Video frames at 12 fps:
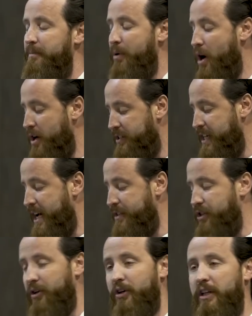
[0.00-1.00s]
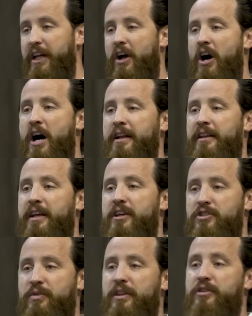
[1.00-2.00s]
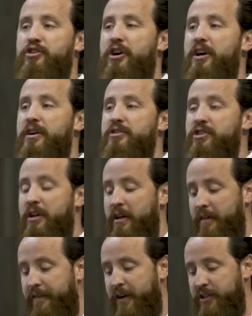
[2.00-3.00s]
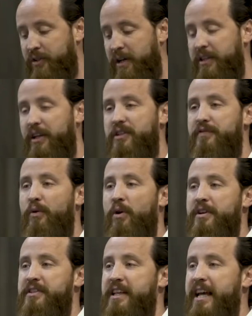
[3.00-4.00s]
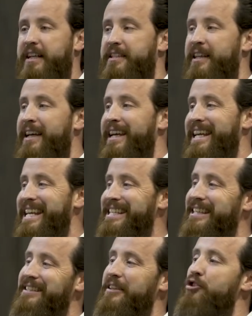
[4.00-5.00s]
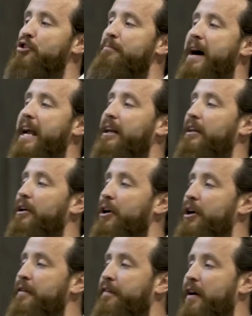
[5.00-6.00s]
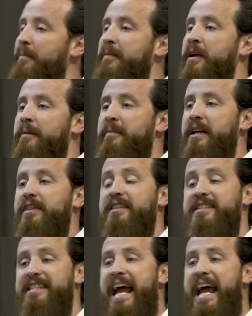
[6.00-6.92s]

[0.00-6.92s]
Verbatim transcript: Paul says early on in the history of the church, 1 Corinthians 4:6, he says that you might learn from us the